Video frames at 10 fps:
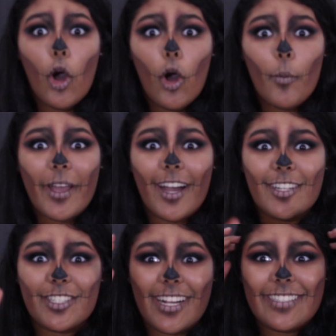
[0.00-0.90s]
Oh my
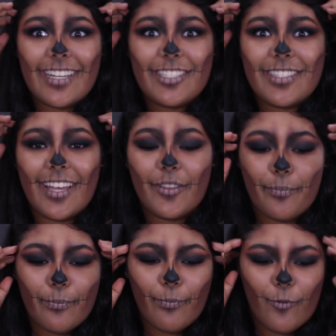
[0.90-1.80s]
gosh, guys, I just had
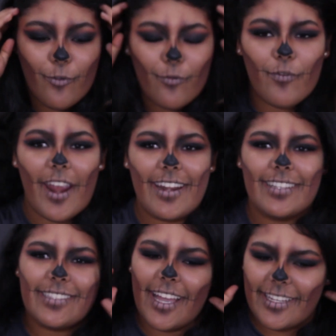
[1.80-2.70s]
the
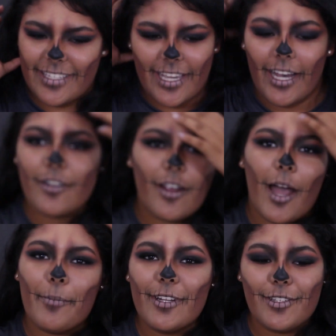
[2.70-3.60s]
greatest idea. Or
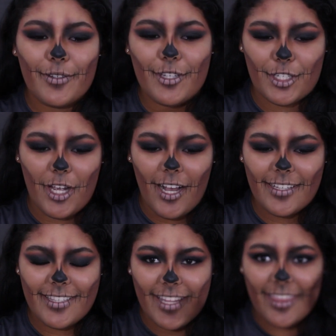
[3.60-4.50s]
I'm gonna do the
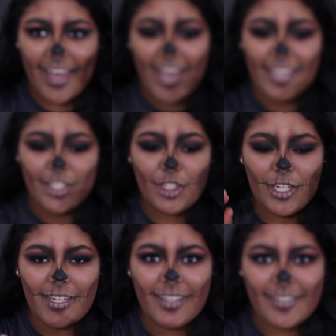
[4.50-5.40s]
shots that
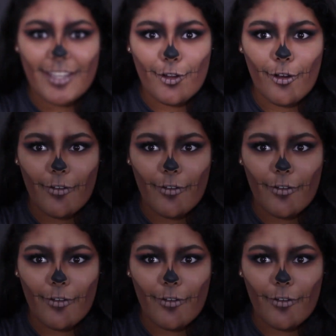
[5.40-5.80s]
she does in